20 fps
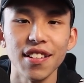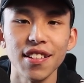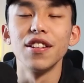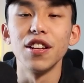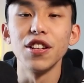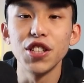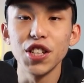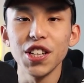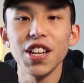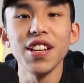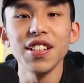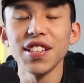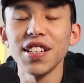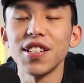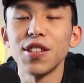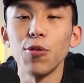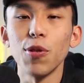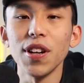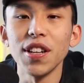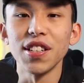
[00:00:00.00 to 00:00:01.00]
The
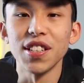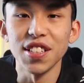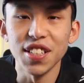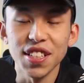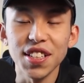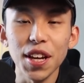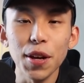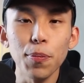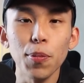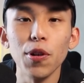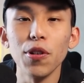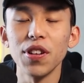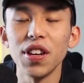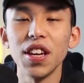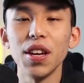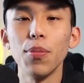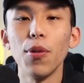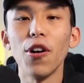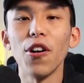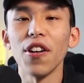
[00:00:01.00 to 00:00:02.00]
GK61 is a staple
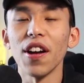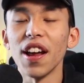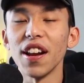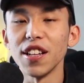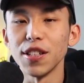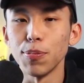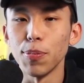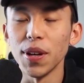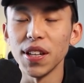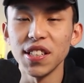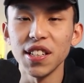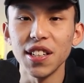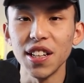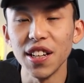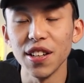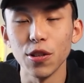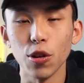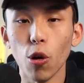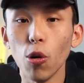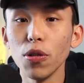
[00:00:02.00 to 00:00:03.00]
keyboard and is
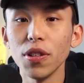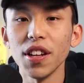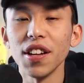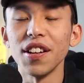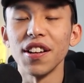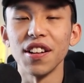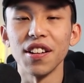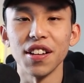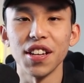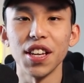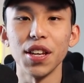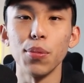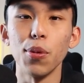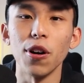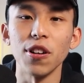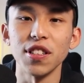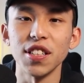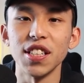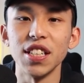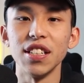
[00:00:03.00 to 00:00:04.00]
basically goated in the
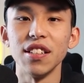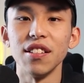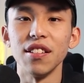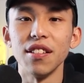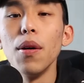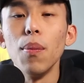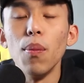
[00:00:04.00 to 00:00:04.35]
keyboard scene.